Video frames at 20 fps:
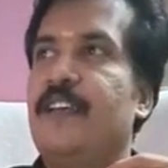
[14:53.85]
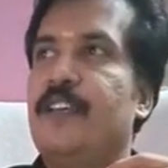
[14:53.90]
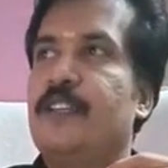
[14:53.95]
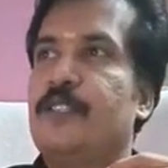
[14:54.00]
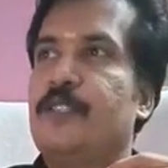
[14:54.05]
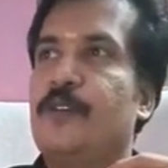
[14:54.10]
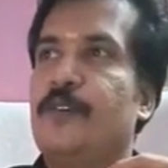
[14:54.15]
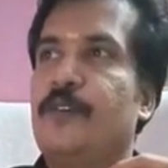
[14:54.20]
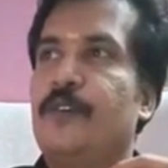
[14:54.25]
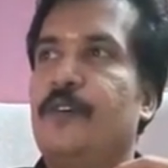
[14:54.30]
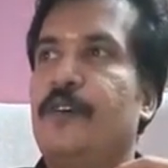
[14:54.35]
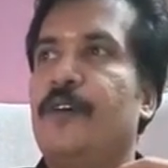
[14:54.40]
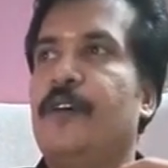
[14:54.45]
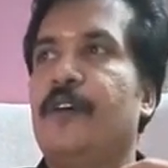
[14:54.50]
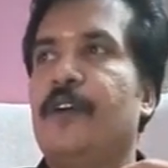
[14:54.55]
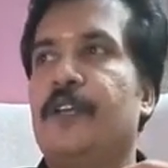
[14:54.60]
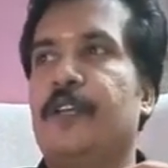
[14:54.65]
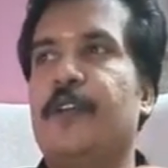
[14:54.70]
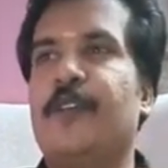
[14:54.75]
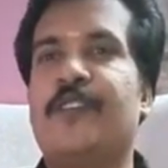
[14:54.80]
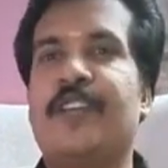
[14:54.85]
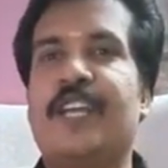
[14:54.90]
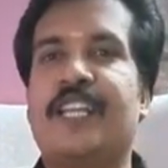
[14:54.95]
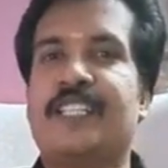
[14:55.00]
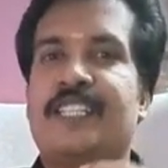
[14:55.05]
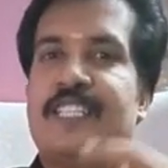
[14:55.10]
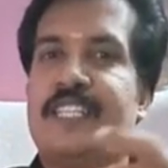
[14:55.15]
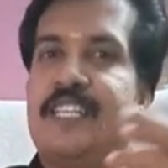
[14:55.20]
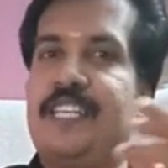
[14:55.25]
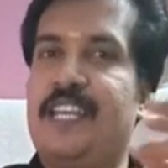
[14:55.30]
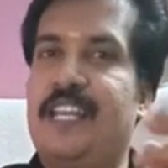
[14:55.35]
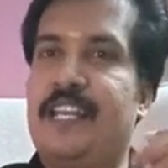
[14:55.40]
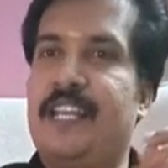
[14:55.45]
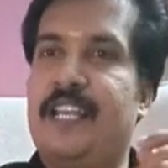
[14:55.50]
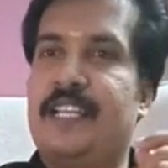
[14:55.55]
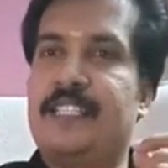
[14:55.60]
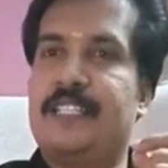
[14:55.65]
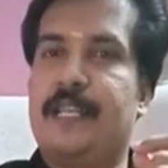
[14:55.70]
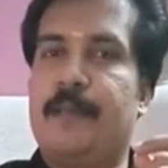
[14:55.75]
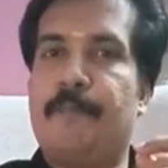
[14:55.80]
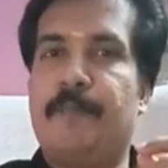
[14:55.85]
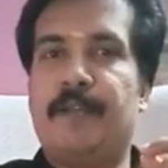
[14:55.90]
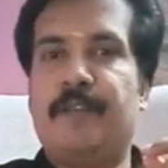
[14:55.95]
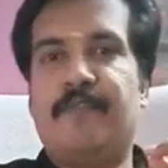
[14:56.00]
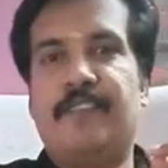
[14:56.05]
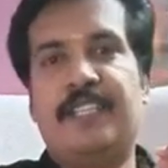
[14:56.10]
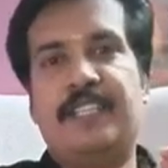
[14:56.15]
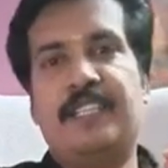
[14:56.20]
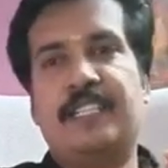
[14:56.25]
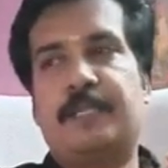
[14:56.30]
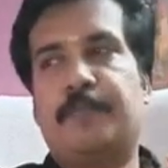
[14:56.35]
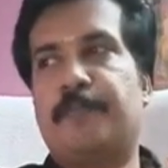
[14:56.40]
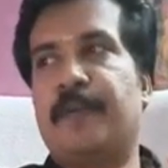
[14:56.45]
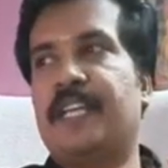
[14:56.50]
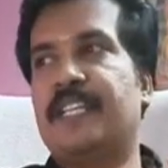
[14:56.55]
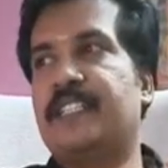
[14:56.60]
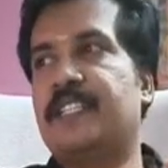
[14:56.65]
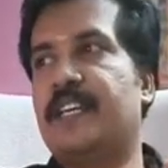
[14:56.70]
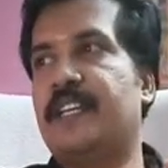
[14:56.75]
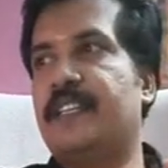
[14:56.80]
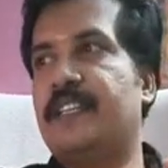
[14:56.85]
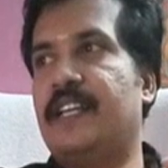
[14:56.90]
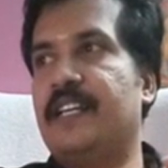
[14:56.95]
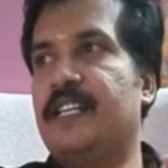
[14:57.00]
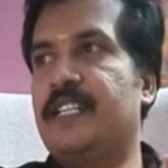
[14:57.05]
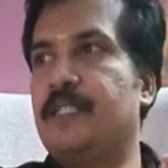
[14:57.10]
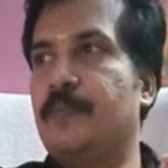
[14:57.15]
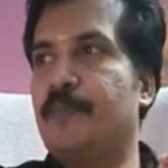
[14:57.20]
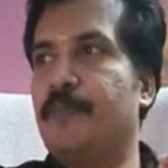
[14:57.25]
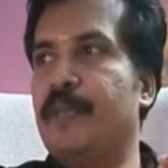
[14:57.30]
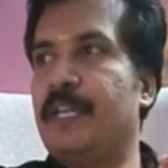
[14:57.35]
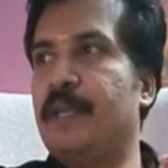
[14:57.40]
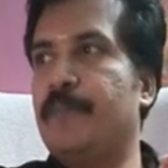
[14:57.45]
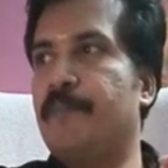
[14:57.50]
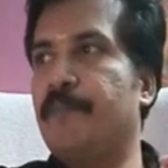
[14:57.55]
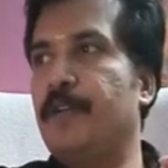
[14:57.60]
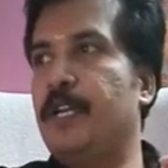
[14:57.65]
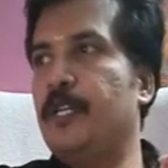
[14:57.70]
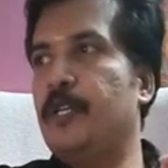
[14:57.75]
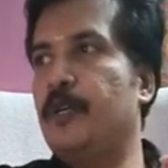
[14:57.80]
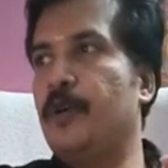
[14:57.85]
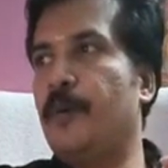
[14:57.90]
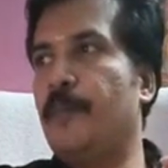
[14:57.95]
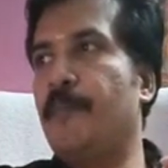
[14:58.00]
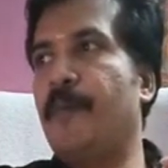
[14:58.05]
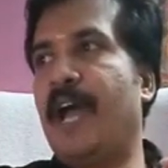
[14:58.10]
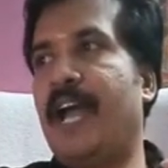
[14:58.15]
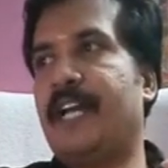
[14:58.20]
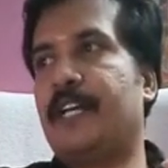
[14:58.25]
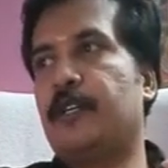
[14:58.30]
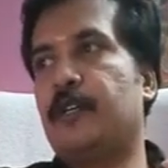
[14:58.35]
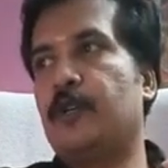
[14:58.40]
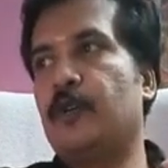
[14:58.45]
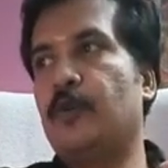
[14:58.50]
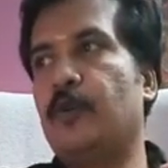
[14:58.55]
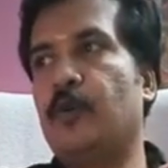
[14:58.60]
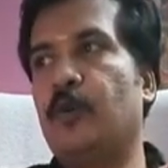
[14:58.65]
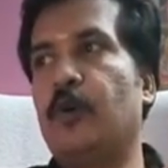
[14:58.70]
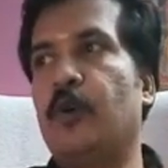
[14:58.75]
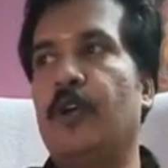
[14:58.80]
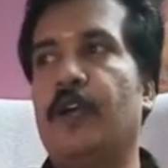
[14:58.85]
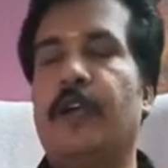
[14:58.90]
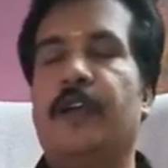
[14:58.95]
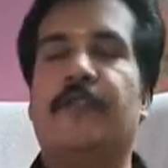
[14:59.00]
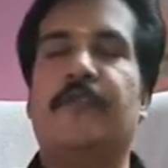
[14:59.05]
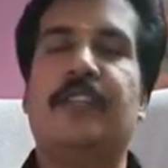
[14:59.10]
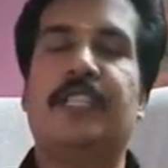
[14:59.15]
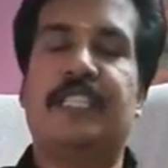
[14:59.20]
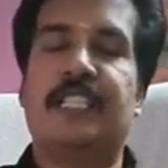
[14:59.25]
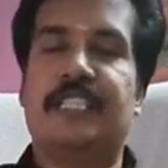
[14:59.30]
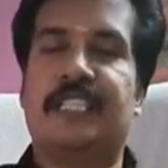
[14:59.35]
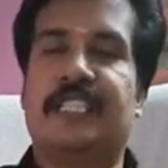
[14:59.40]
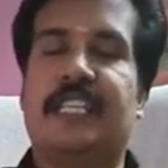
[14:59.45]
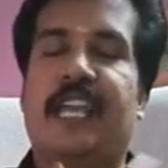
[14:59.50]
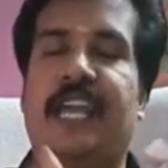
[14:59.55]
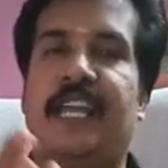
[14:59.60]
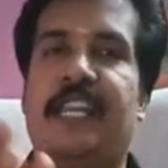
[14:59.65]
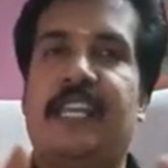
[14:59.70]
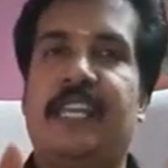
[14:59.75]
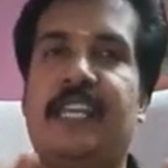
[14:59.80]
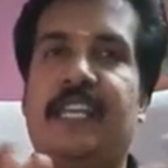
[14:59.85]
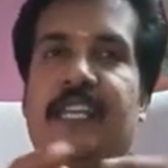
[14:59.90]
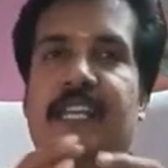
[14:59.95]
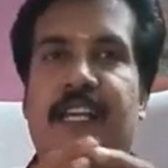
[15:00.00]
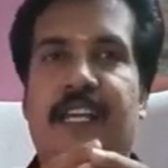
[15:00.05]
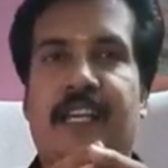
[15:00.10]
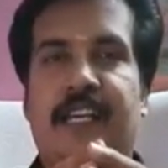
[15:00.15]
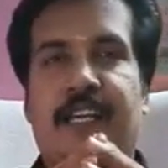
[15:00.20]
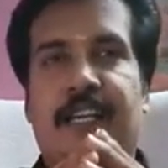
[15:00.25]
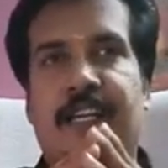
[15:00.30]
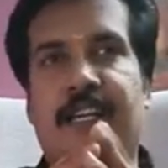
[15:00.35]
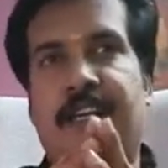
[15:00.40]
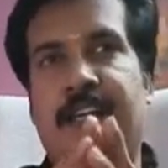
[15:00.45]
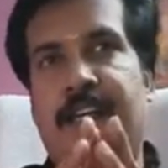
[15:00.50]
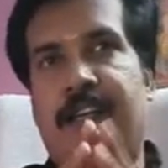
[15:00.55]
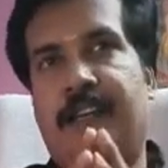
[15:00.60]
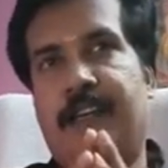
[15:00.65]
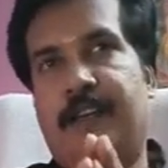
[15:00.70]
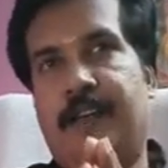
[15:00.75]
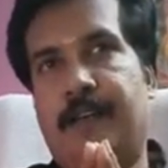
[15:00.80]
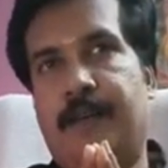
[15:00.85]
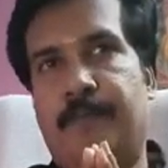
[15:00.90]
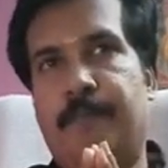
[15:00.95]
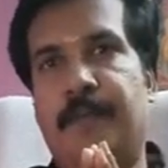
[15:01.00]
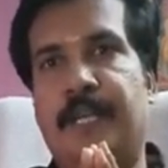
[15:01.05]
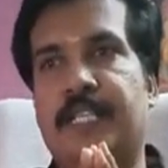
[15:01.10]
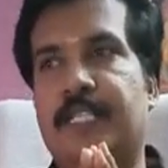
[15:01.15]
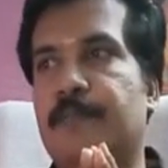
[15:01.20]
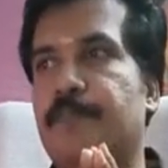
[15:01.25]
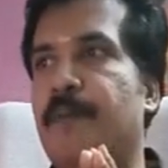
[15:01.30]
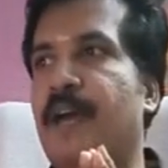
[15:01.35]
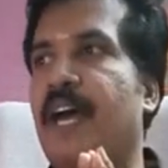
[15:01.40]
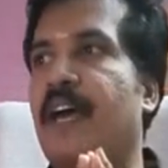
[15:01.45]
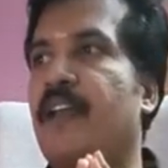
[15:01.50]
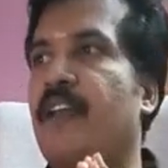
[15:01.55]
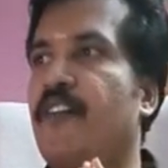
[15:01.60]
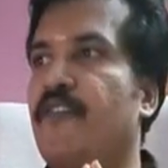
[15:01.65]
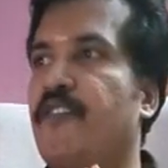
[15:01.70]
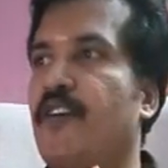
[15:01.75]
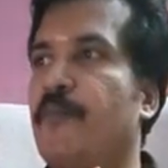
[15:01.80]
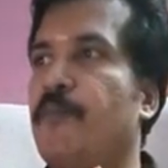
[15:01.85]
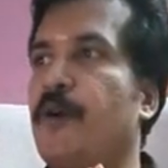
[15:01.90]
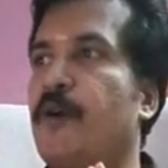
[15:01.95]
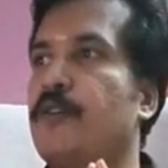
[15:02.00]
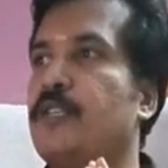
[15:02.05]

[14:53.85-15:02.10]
So you can see an example with this picture, that is P. bleobac2, which is carrying a base pair of about